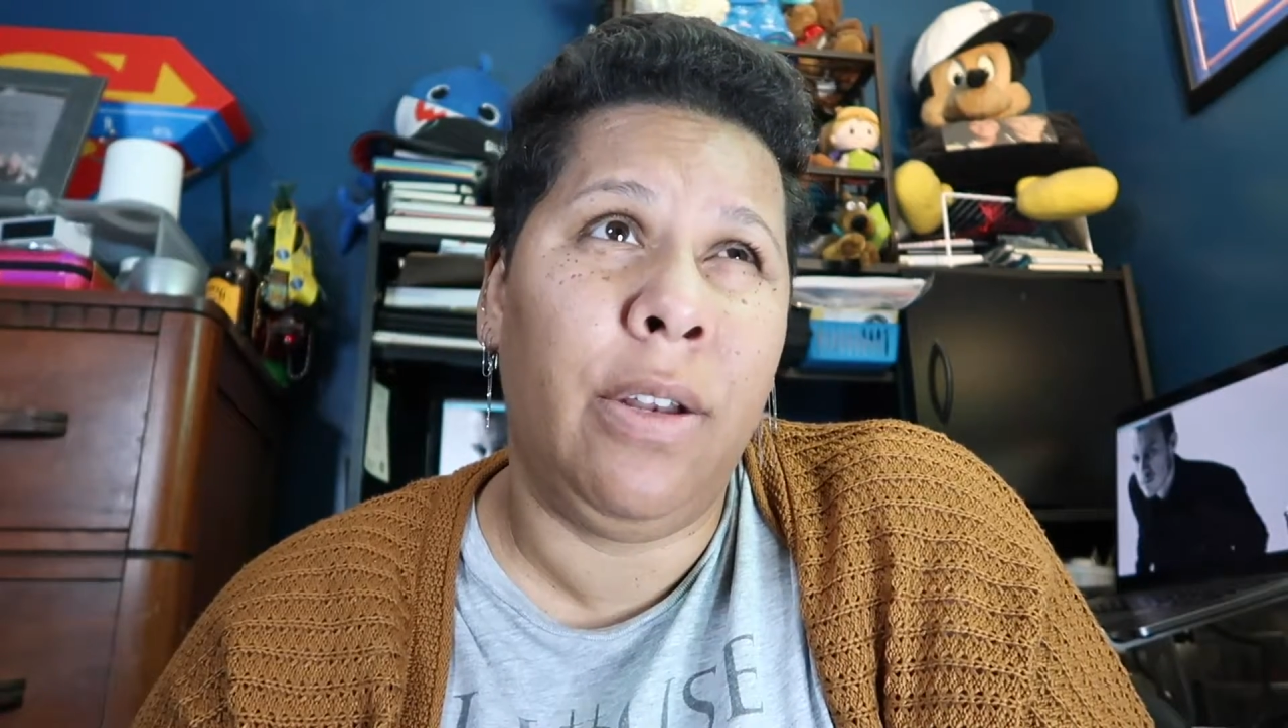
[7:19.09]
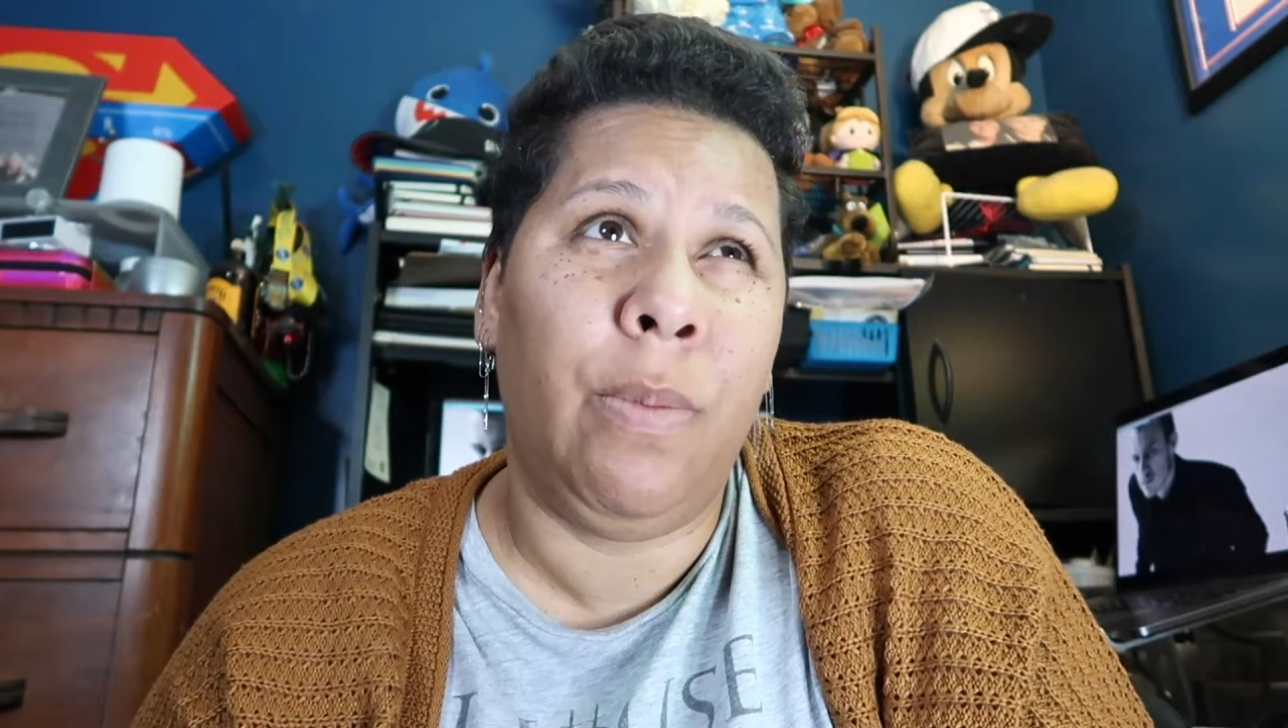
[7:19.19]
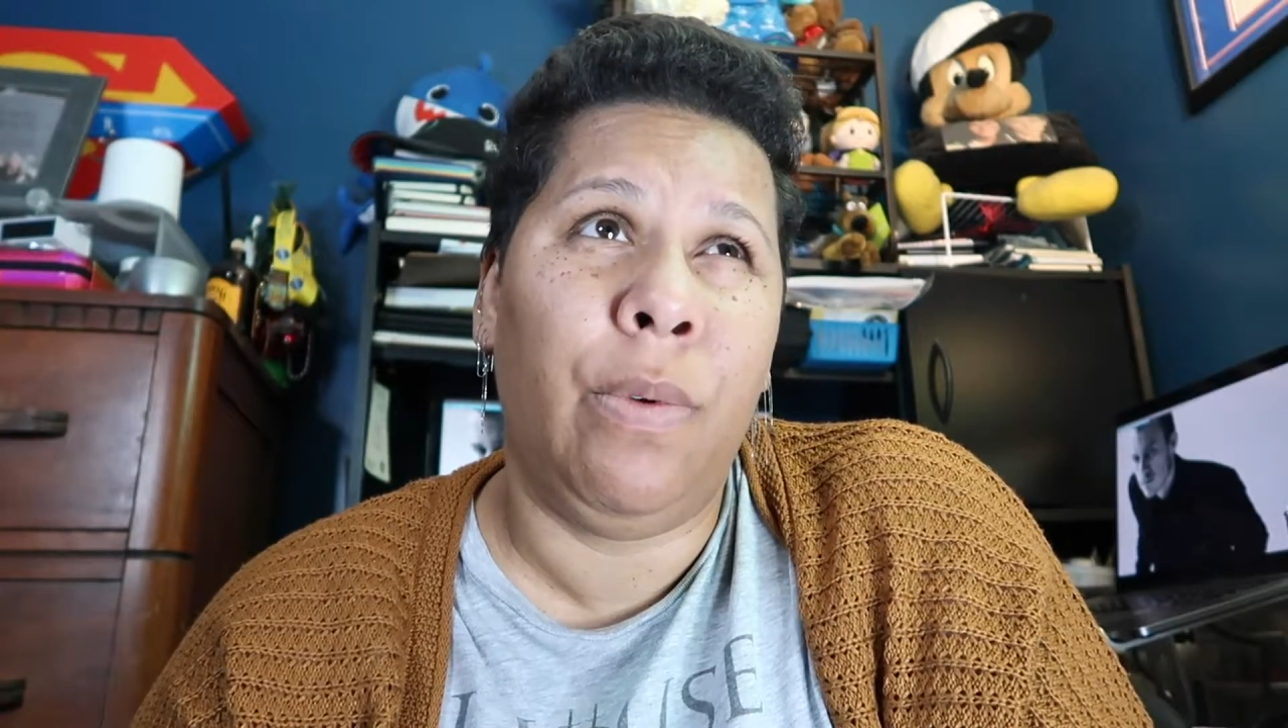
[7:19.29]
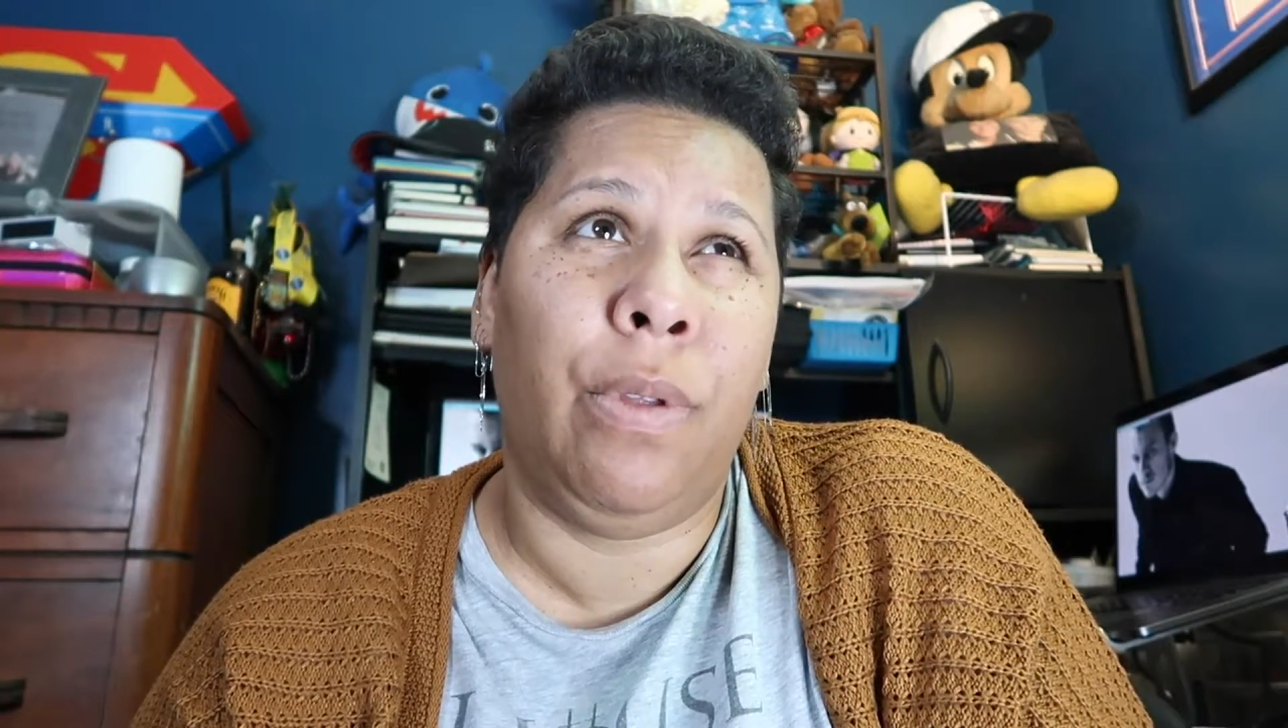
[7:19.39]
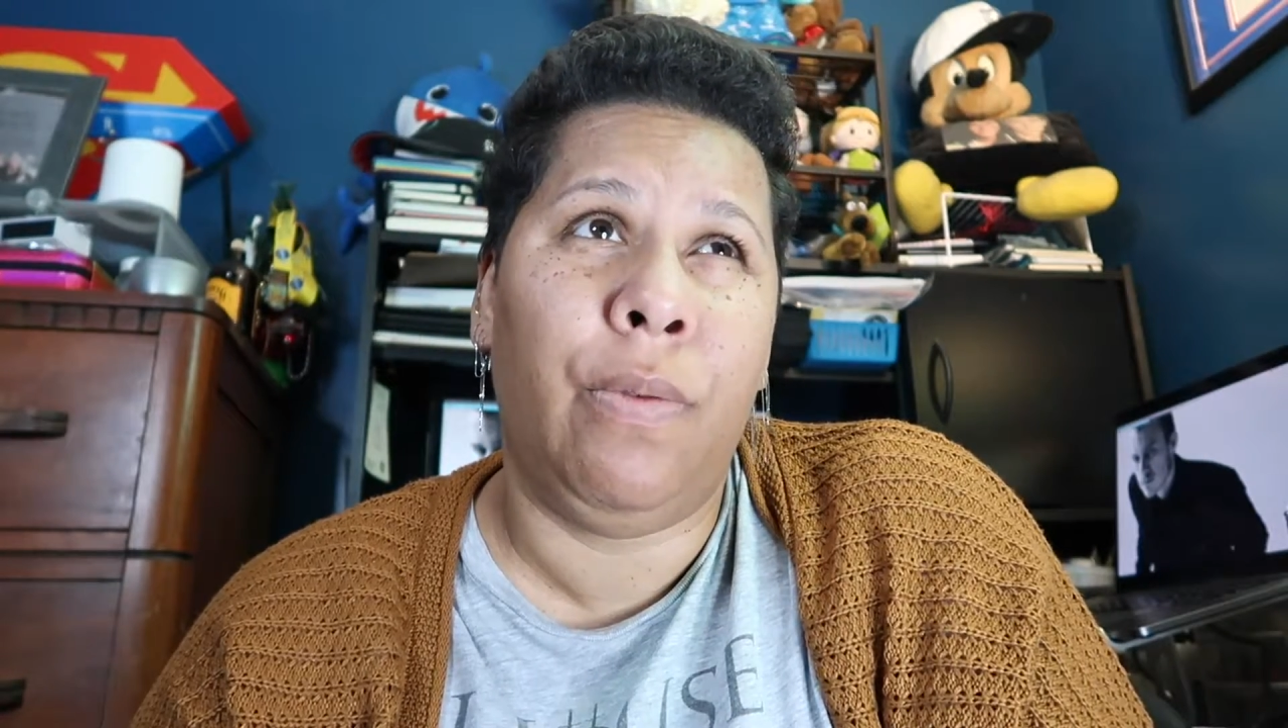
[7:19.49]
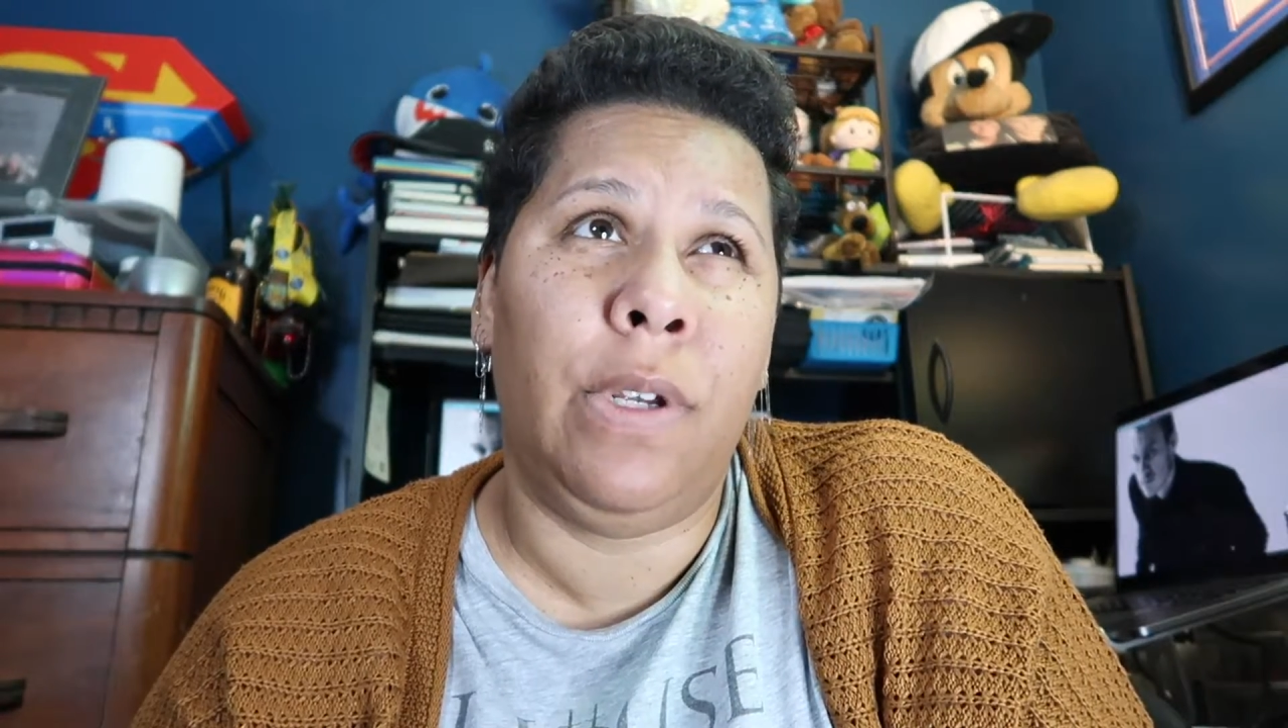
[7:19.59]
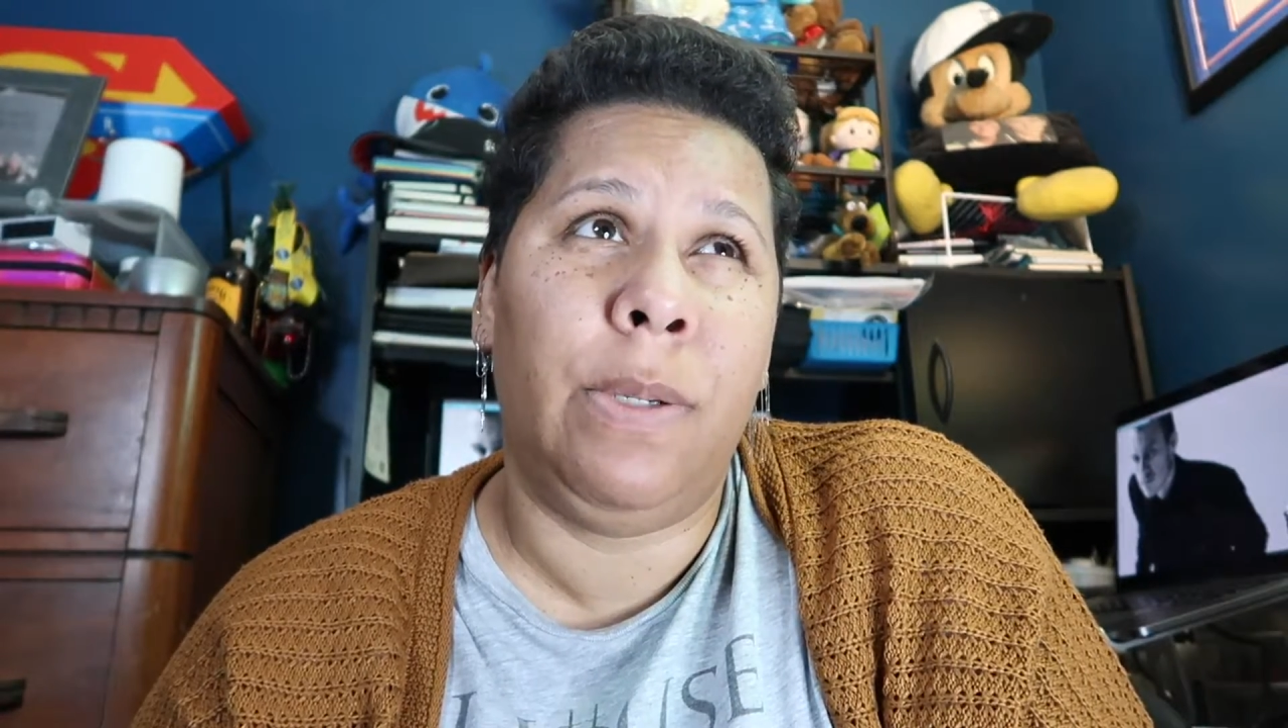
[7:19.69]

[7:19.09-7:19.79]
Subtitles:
number three